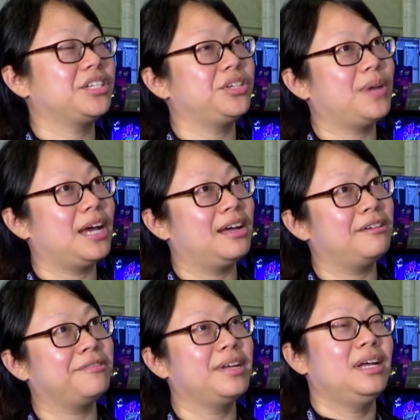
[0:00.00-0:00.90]
to
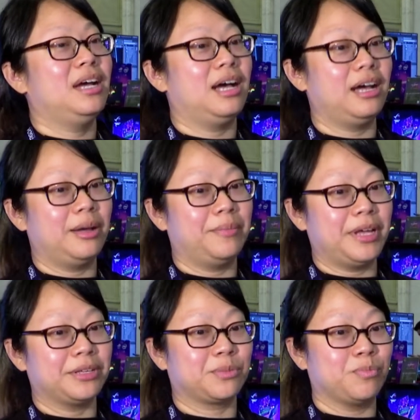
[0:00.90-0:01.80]
have
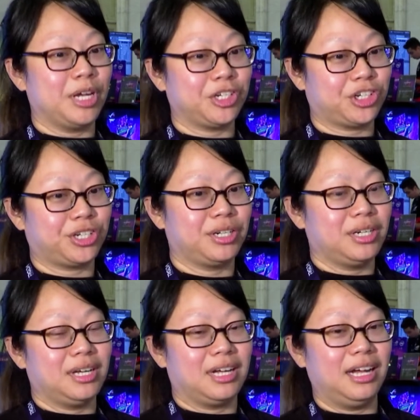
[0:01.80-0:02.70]
as much
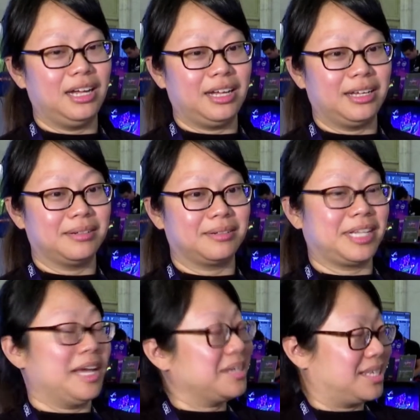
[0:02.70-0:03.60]

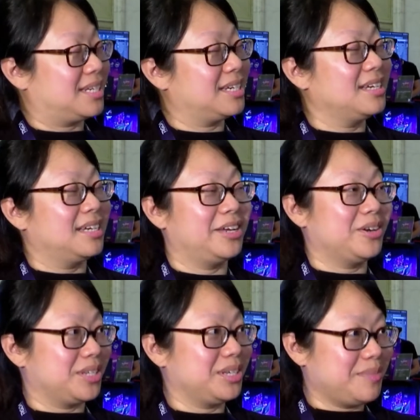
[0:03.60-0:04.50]
text in
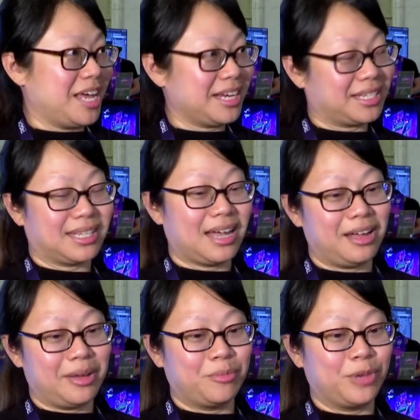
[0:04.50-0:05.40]
our cinematics.
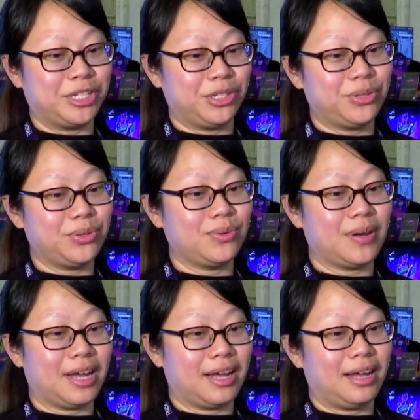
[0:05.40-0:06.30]
We do
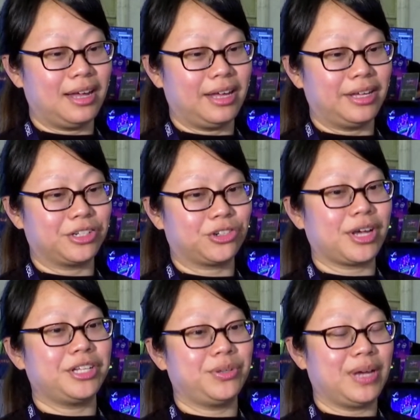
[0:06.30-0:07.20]

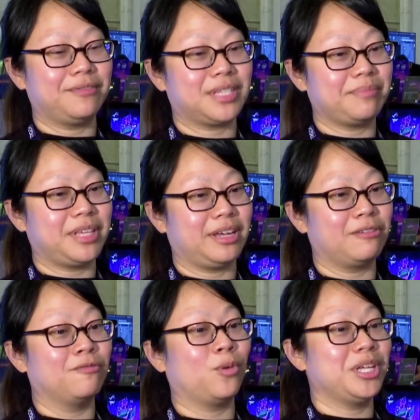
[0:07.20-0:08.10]
try to have something
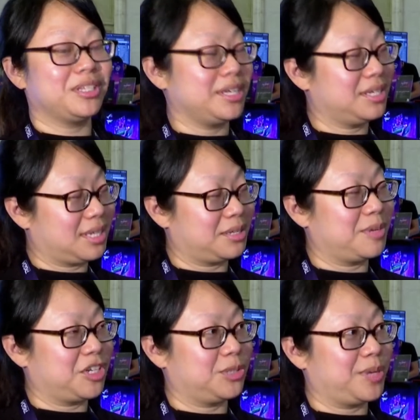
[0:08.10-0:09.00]
voiceless as
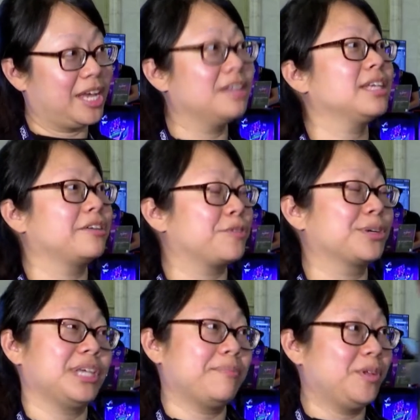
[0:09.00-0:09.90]
much as we can. Like, for
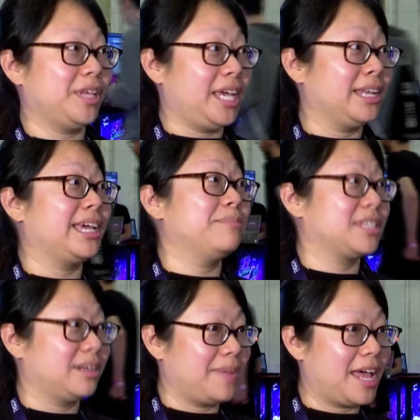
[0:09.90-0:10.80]
example, the in-game
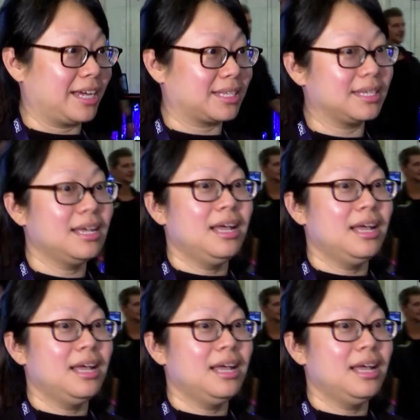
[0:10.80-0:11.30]
cinematics.